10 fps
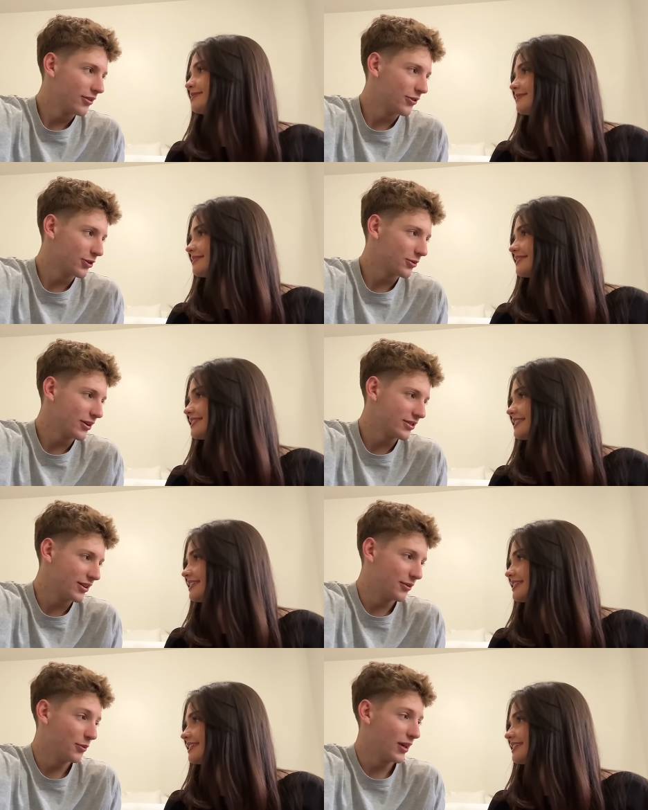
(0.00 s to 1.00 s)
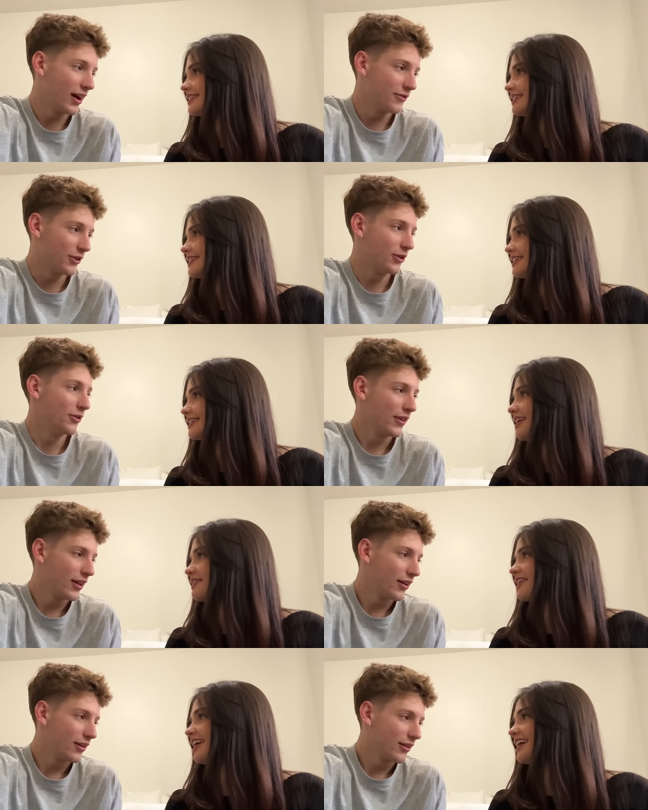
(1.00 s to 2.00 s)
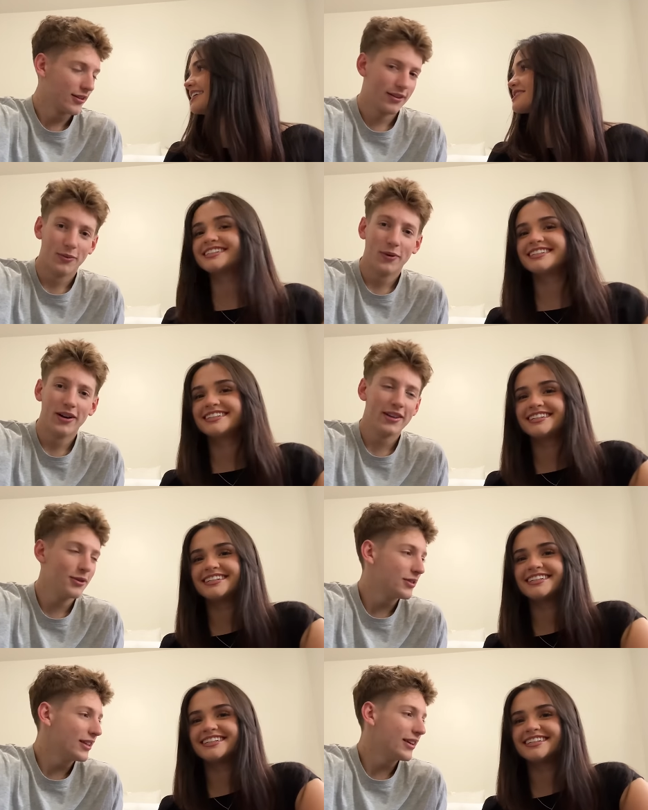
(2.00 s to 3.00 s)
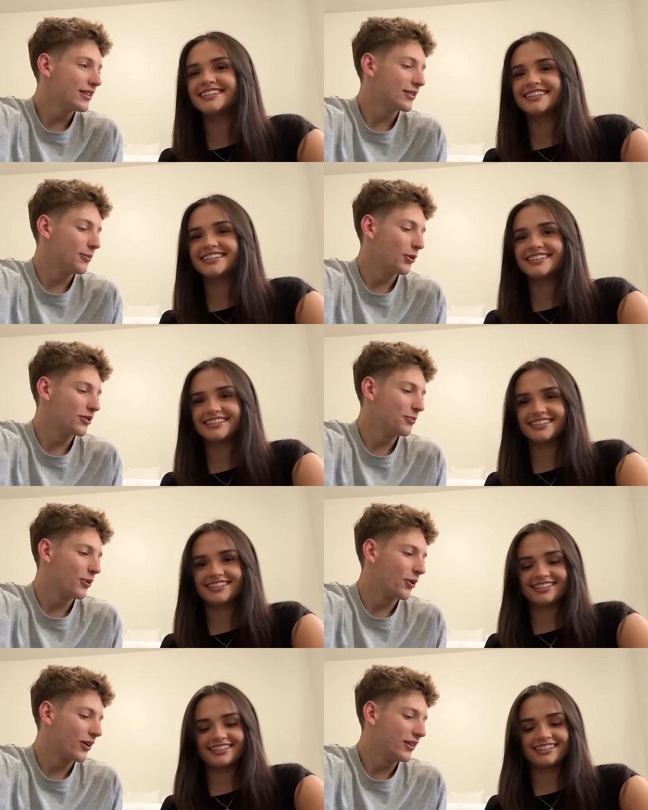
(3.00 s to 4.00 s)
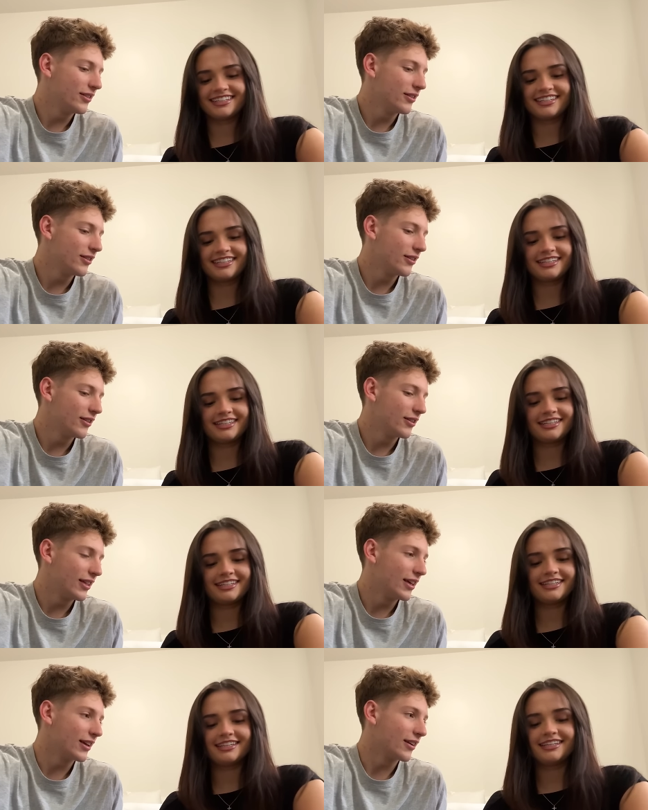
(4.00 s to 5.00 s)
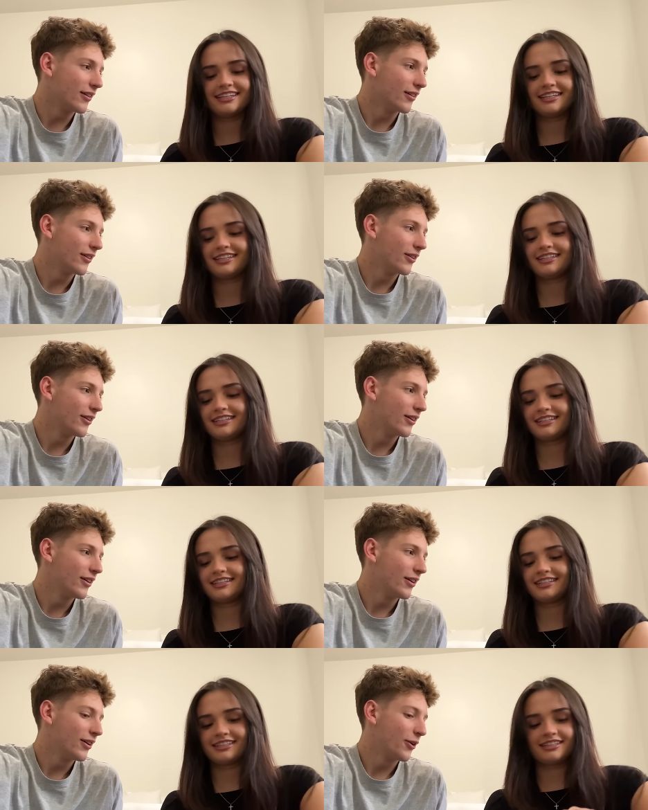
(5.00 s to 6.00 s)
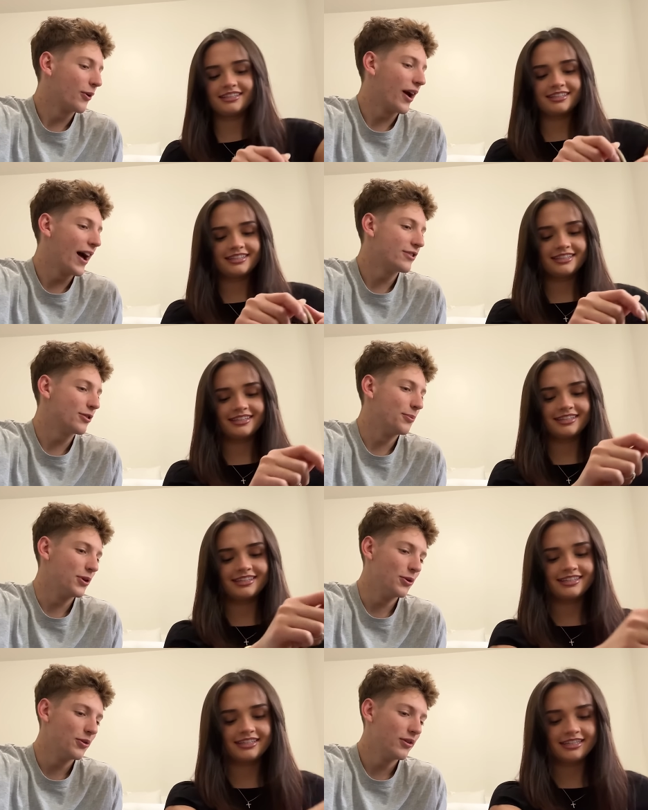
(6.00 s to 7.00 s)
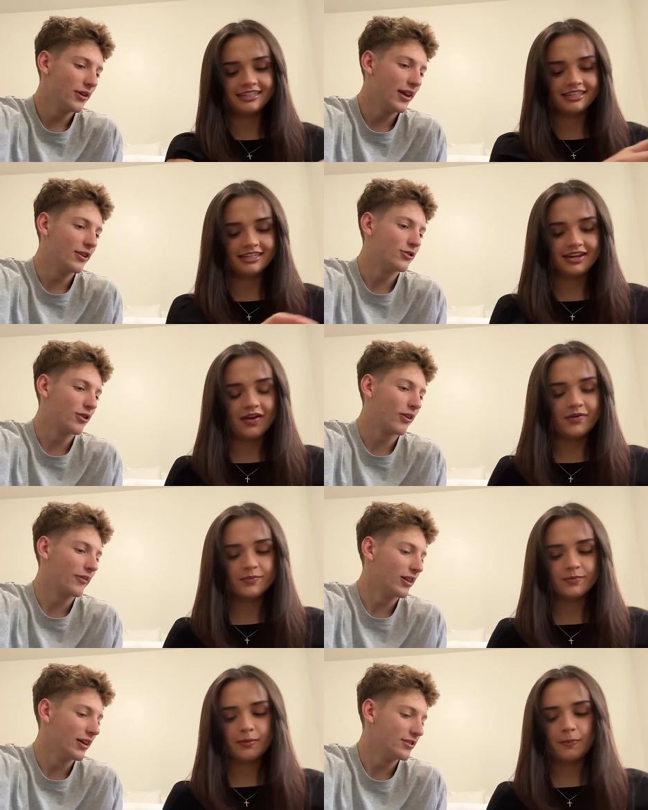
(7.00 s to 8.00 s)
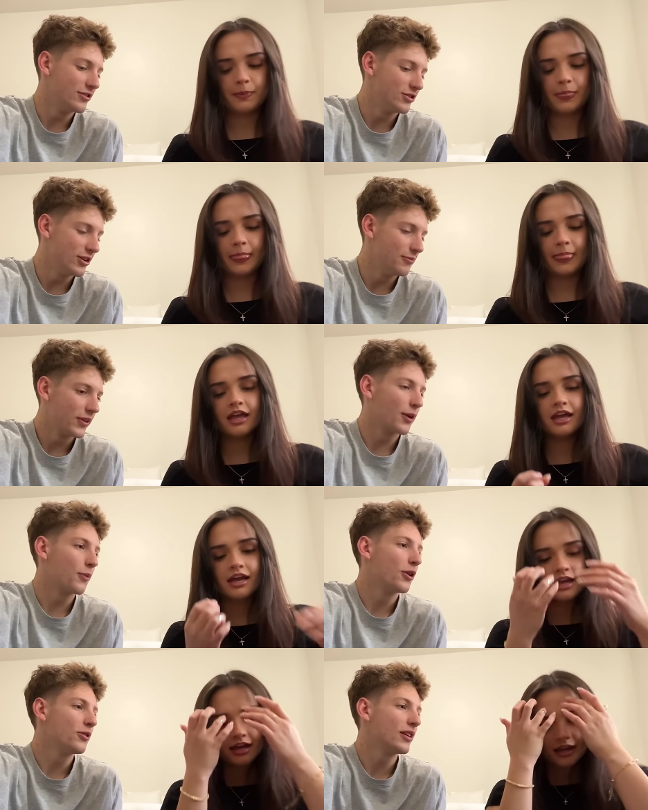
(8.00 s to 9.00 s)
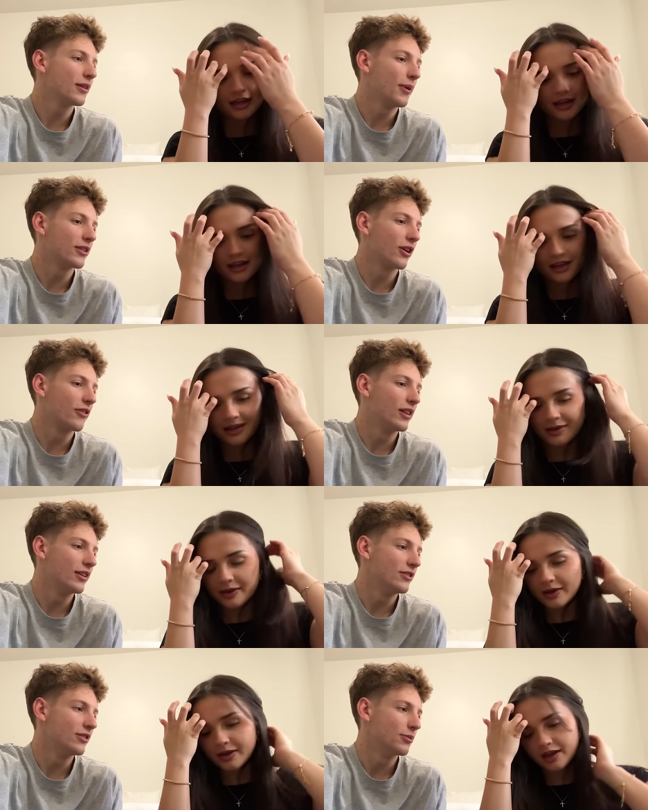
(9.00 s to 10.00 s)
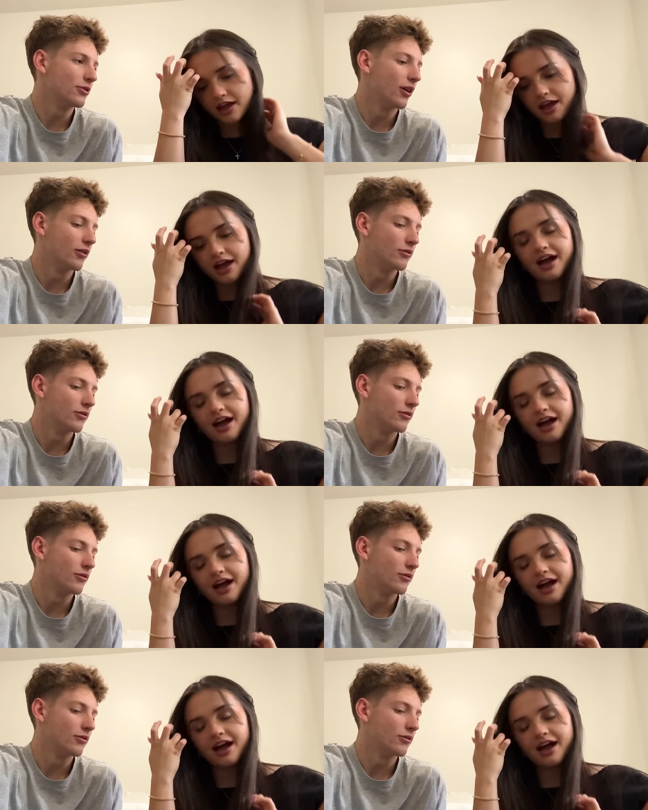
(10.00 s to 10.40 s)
Speaker 1: First question we have for you. Oh gosh. What do you think is the most important thing or attribute in a strong relationship? Like, what do you think makes our relationship strong?